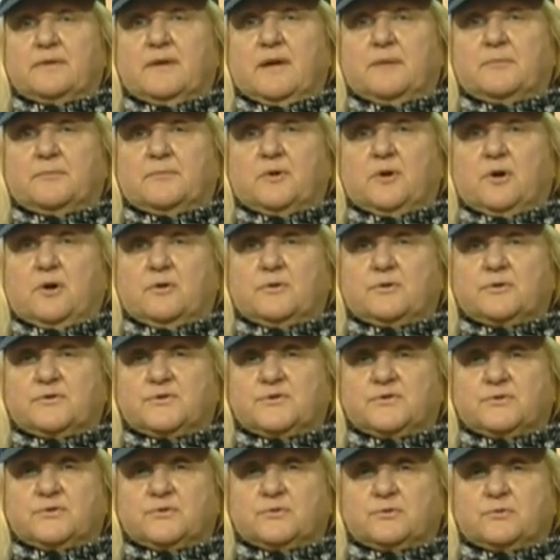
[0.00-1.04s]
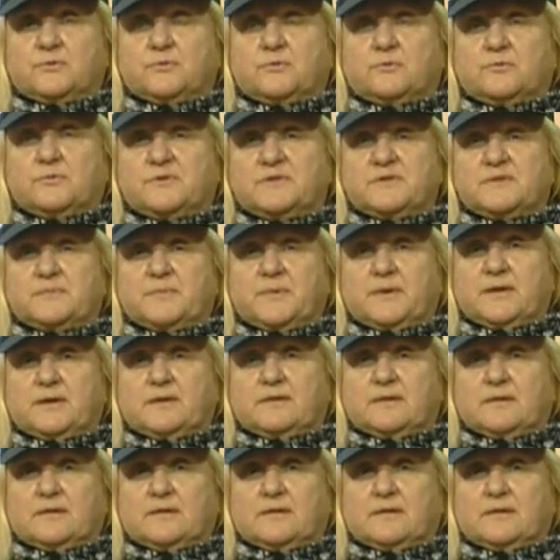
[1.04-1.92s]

I'm going to respect